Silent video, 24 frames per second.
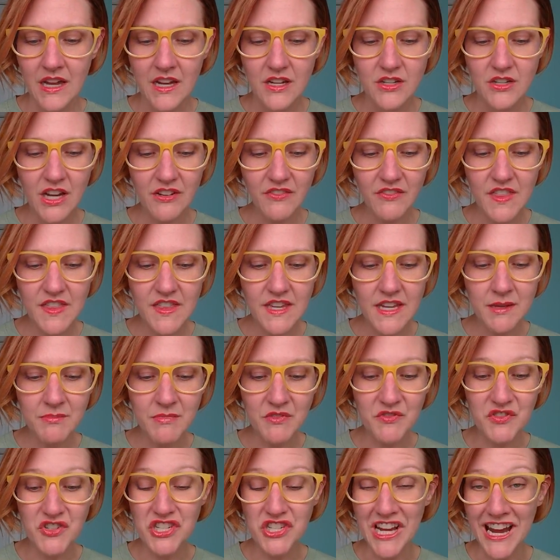You have a theme
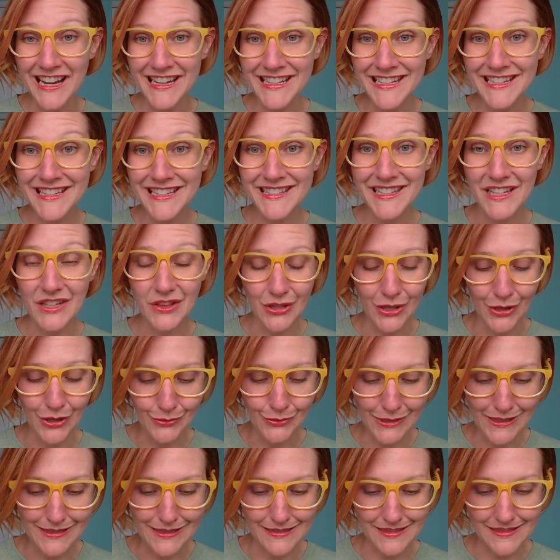of shyness and
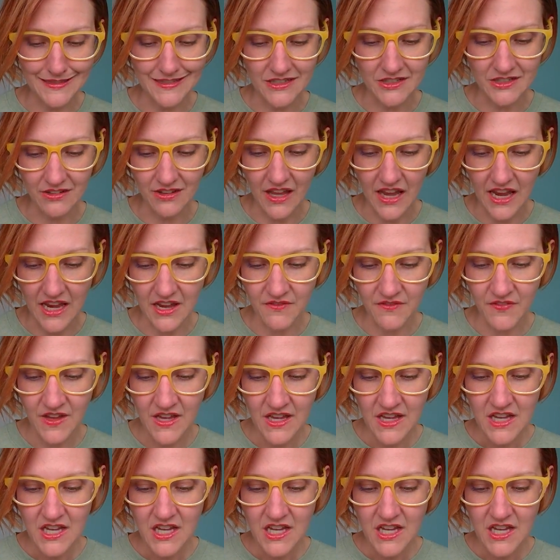loneliness in your life.